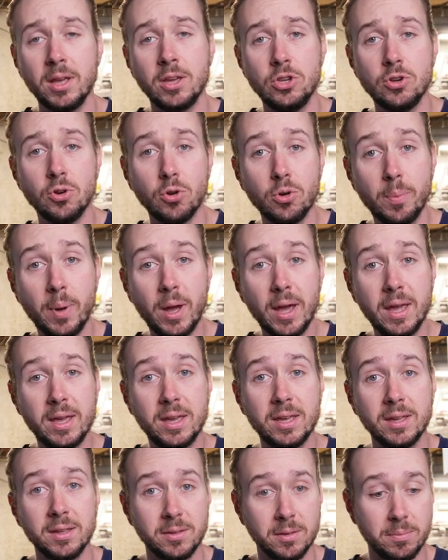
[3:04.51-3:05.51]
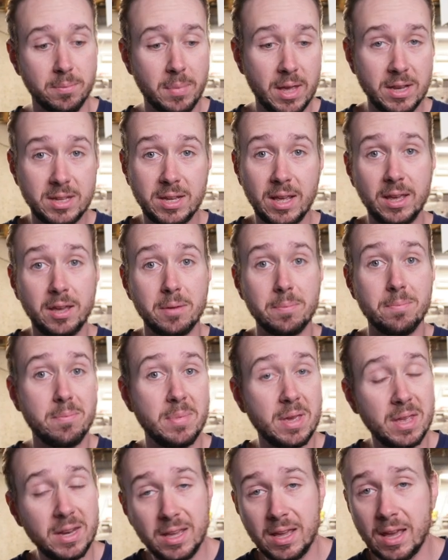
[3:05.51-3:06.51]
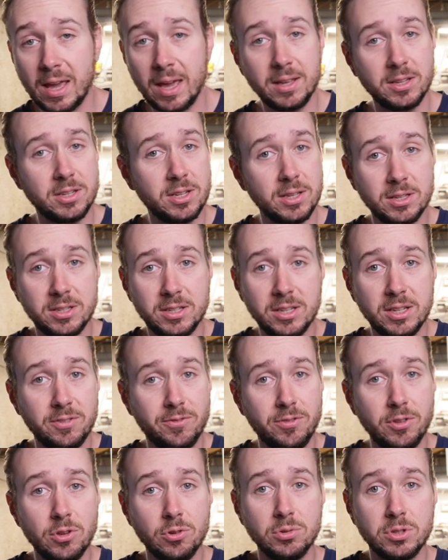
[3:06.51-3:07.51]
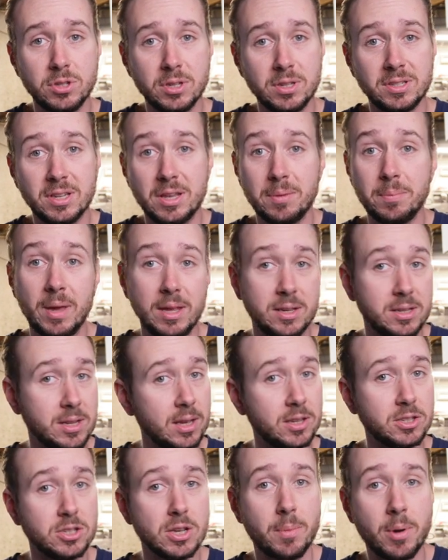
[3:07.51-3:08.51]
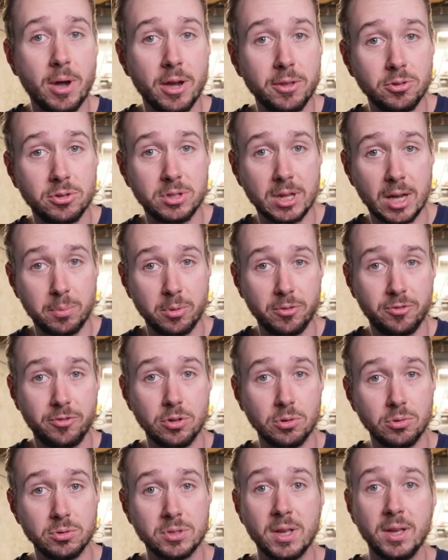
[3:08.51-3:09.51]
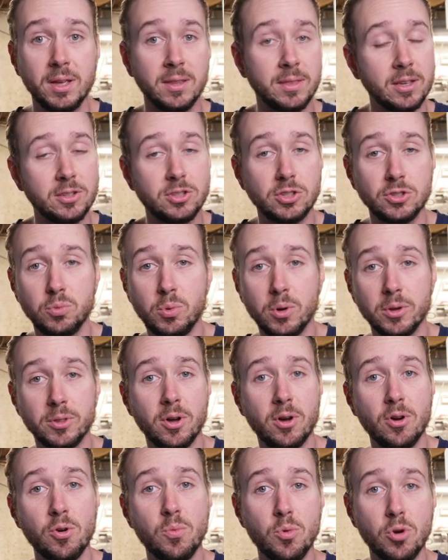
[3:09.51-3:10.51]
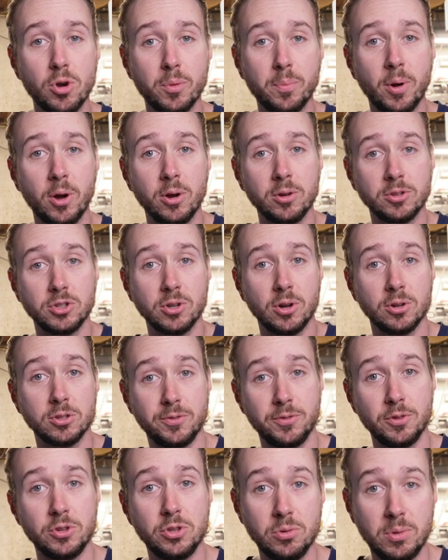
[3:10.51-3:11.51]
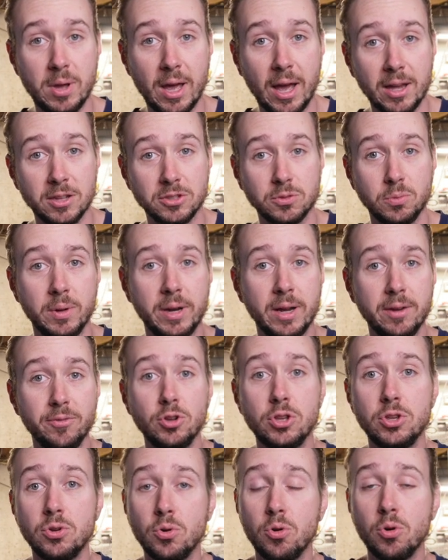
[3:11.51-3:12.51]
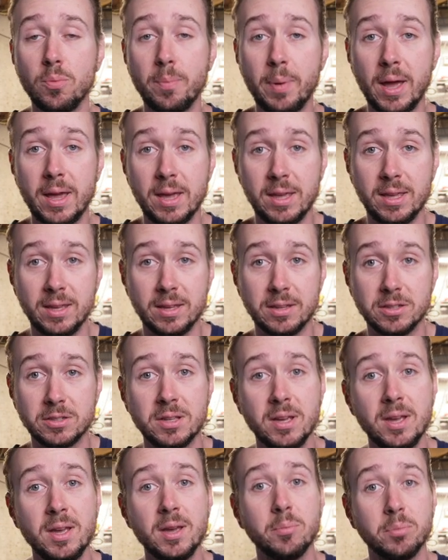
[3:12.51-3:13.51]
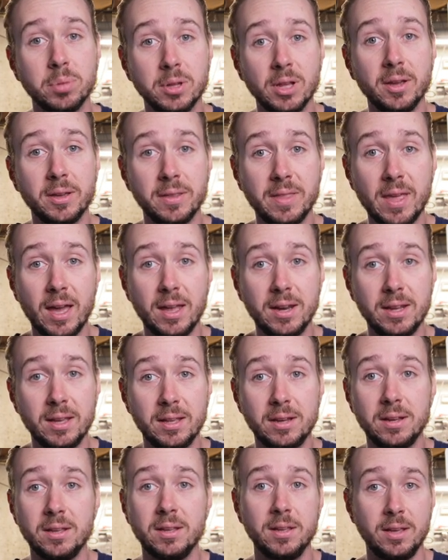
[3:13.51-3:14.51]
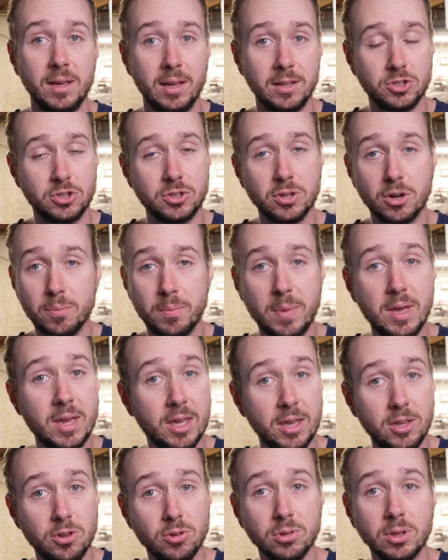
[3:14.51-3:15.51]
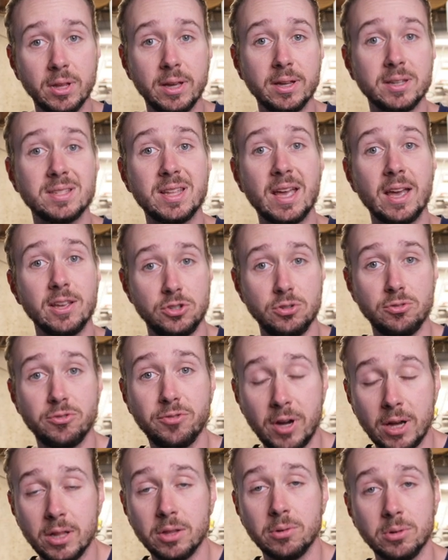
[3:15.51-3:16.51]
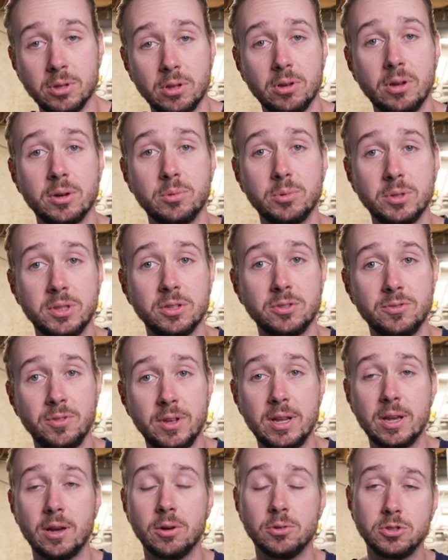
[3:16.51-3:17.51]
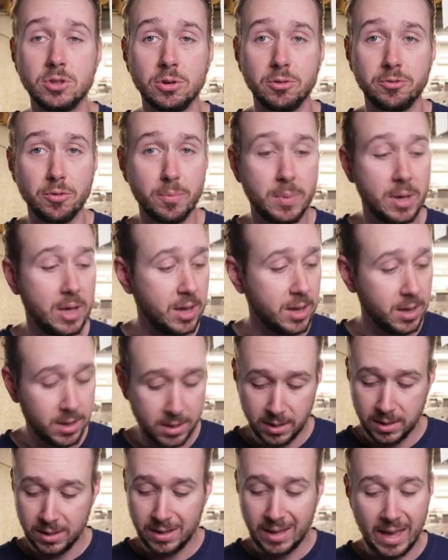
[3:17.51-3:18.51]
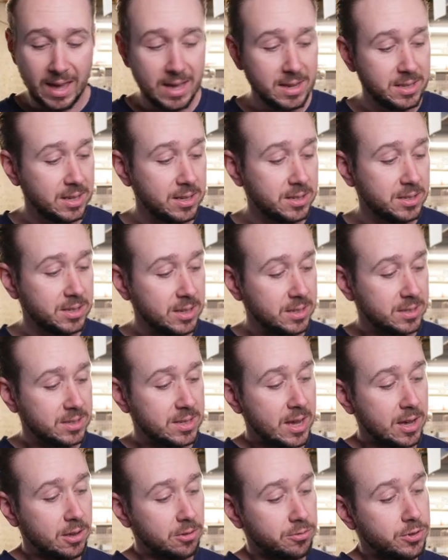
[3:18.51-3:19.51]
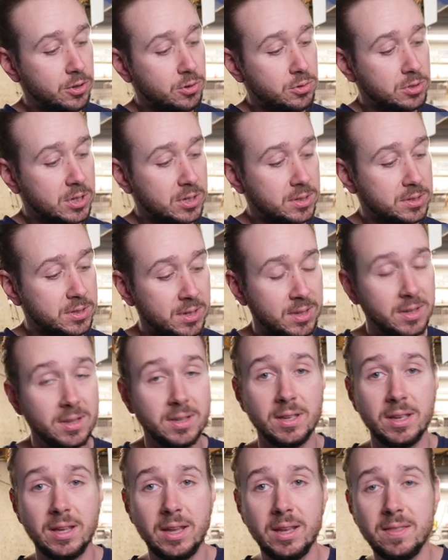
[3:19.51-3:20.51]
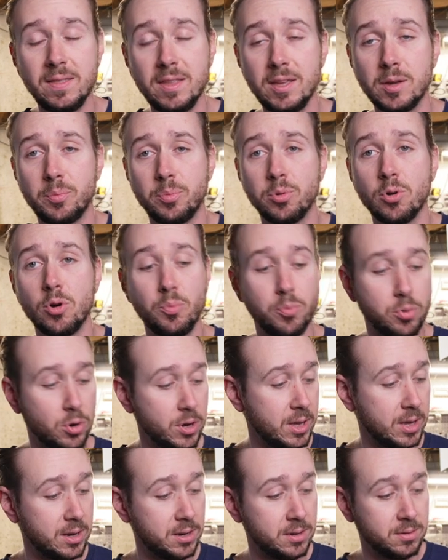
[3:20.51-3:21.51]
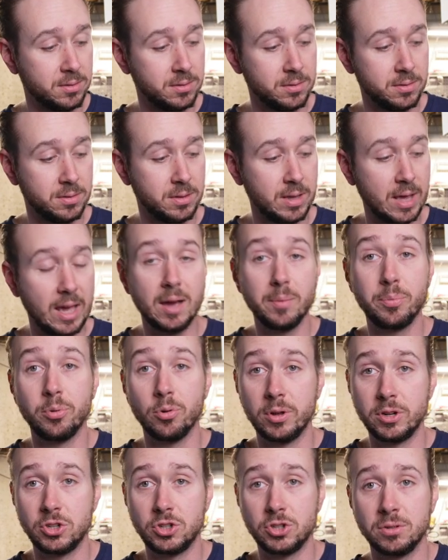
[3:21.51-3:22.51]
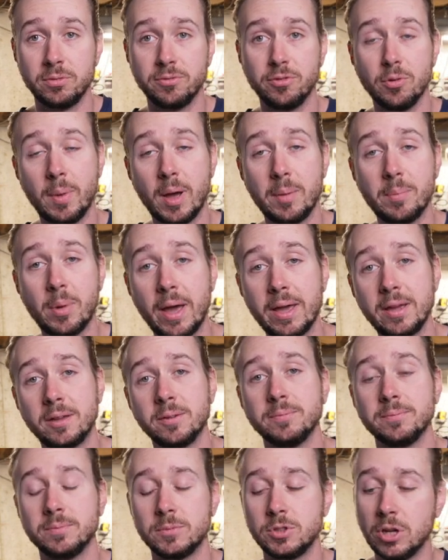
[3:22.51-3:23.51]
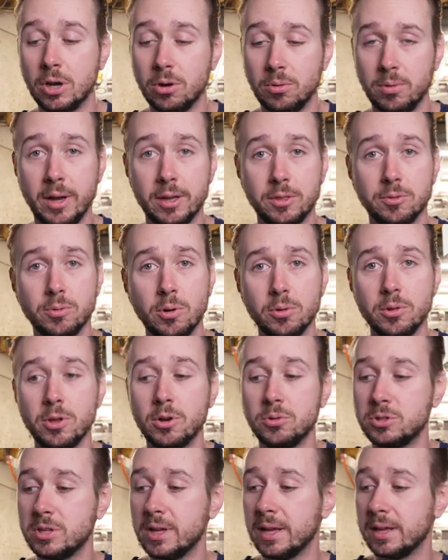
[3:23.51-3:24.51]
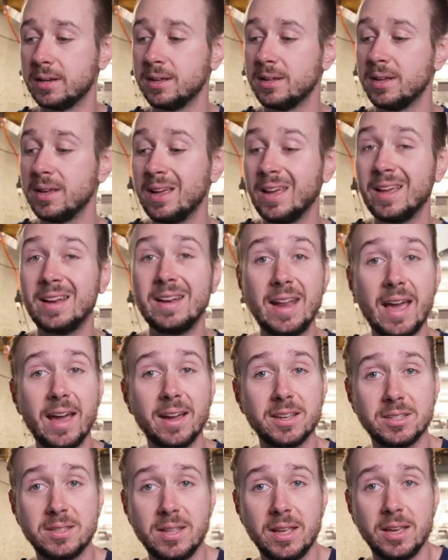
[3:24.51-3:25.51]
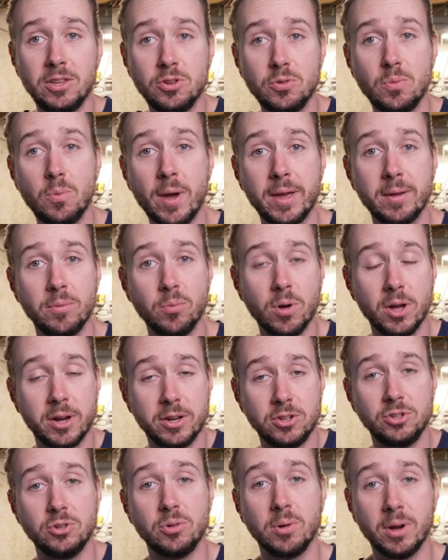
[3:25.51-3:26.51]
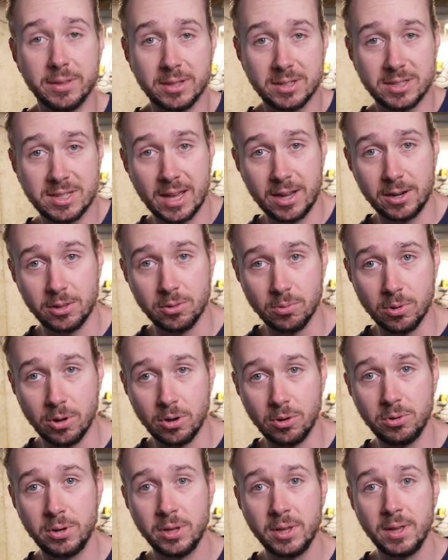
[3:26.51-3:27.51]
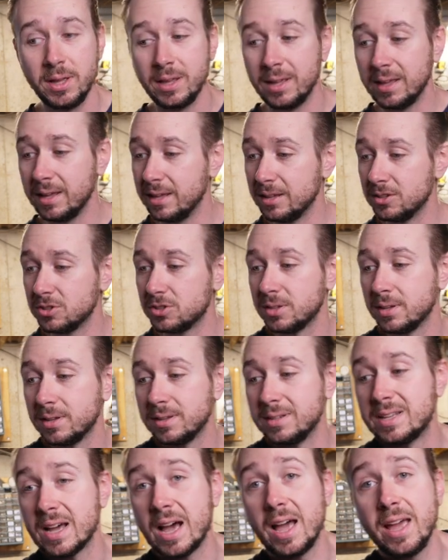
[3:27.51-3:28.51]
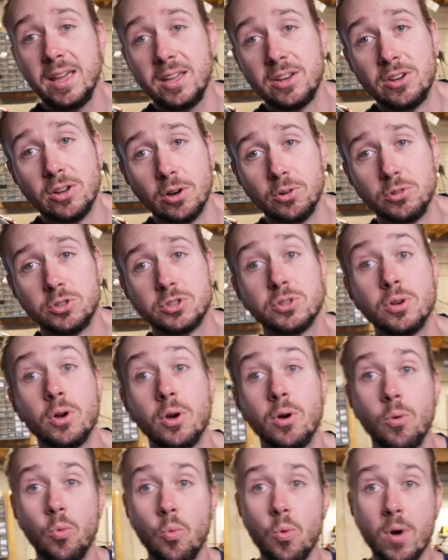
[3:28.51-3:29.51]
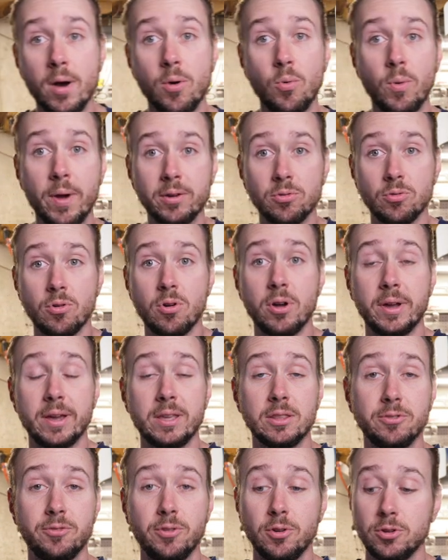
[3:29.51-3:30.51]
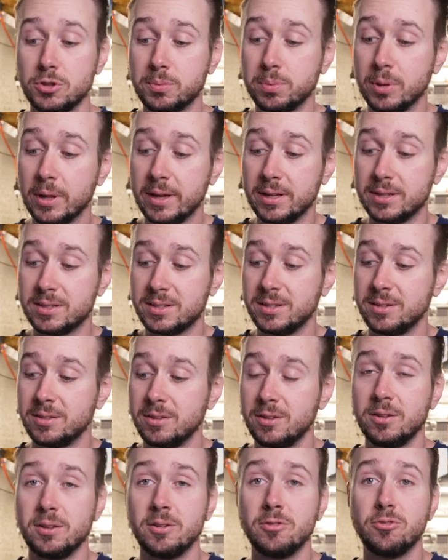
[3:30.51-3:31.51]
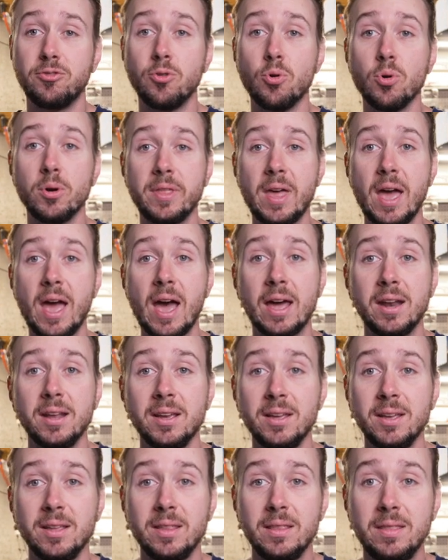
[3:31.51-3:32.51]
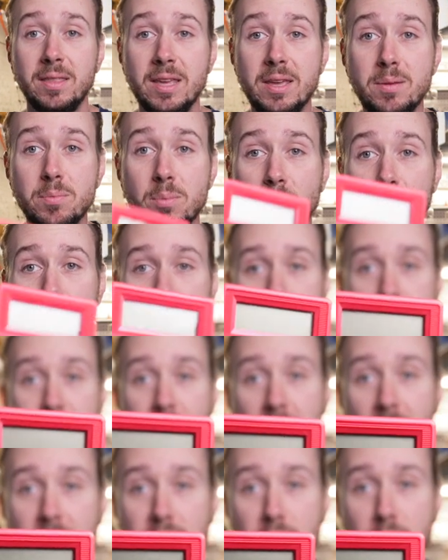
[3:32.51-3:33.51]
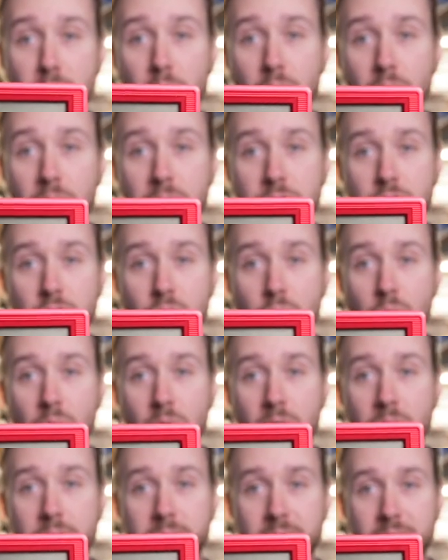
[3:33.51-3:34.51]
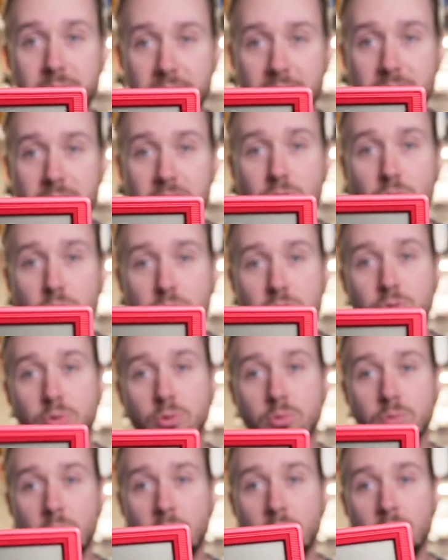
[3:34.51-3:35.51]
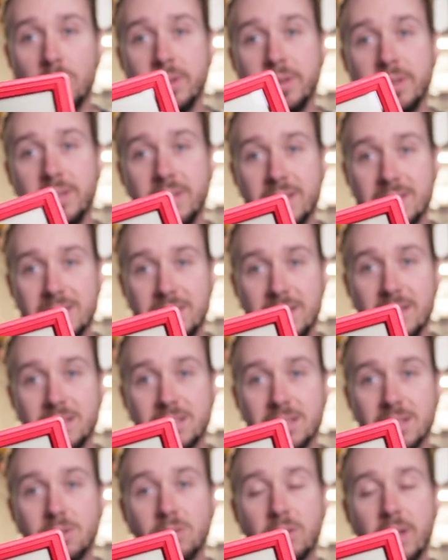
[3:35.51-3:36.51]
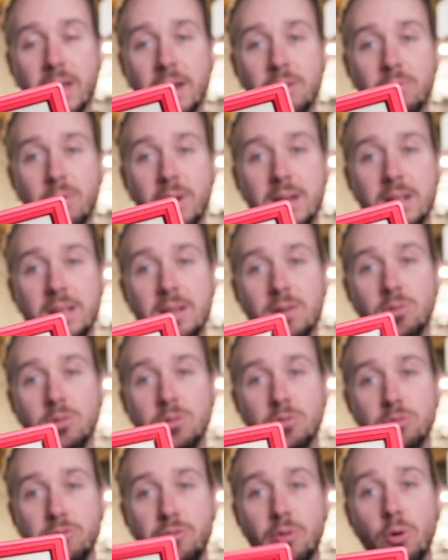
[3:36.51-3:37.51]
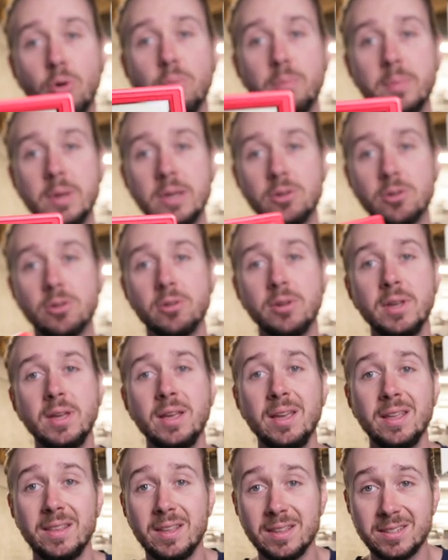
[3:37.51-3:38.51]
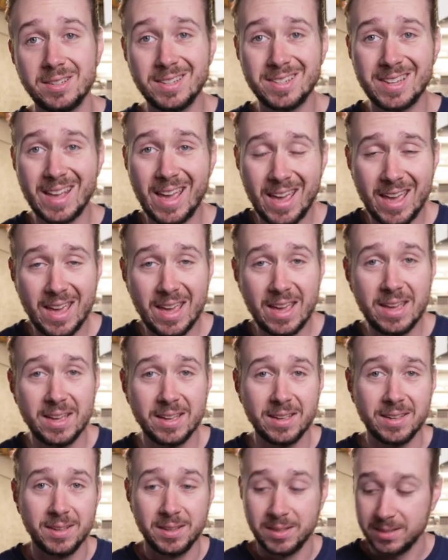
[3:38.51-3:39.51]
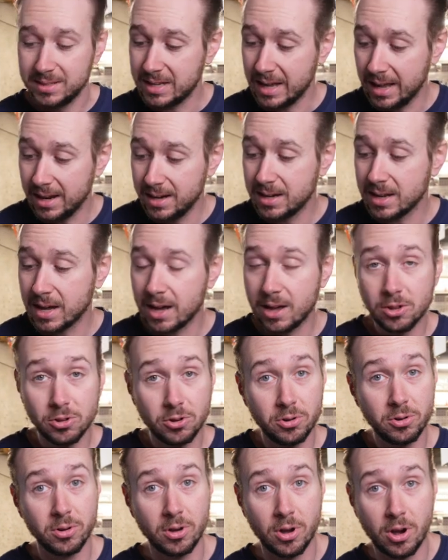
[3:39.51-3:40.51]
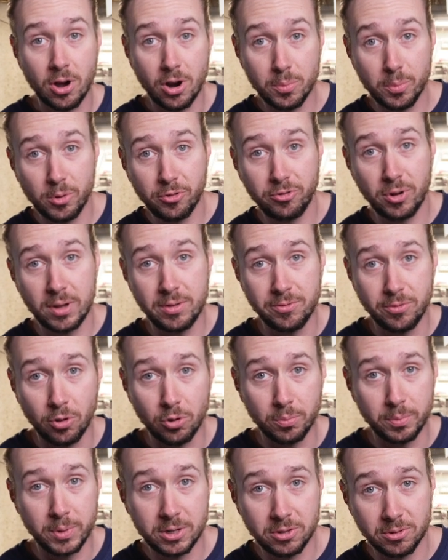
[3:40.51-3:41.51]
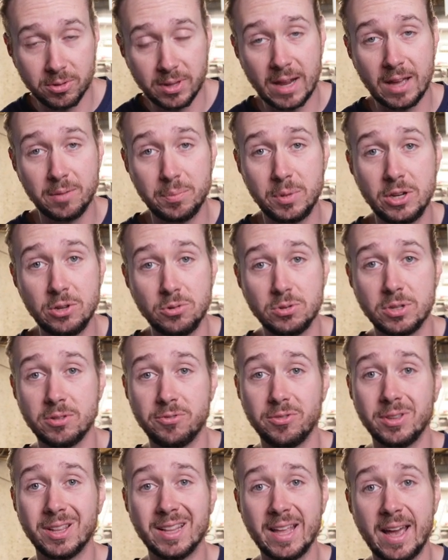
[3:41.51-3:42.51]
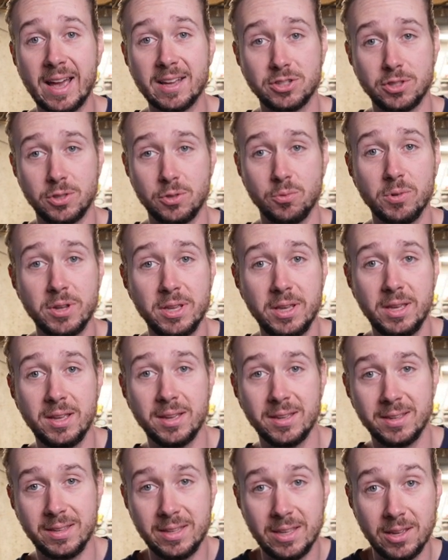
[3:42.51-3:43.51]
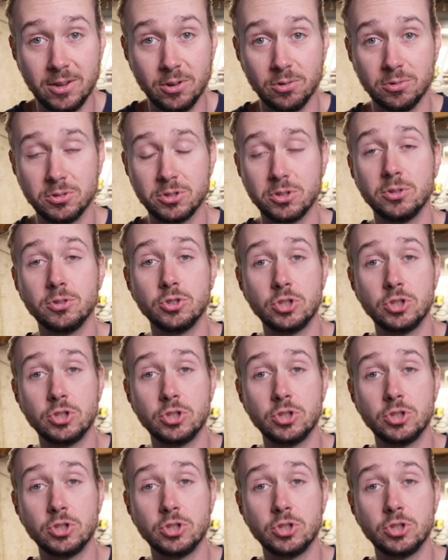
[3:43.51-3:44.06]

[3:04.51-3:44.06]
Your bike may take mini ATC fuses, it may take some other type of fuse. This is where the homework part starts for you guys. Whatever your bike is, plug that in and start making your list as you follow along with this video. So for me, ATC style fuses in the appropriate amperage for my bike. So I throw those in. Next thing you might want to do on the side of the road is diagnose what went wrong in the first place. For that, the most valuable tool in your tool roll is this little guy right here, your voltmeter. This is a $10 Harbor Freight voltmeter that I've been using for the last three years.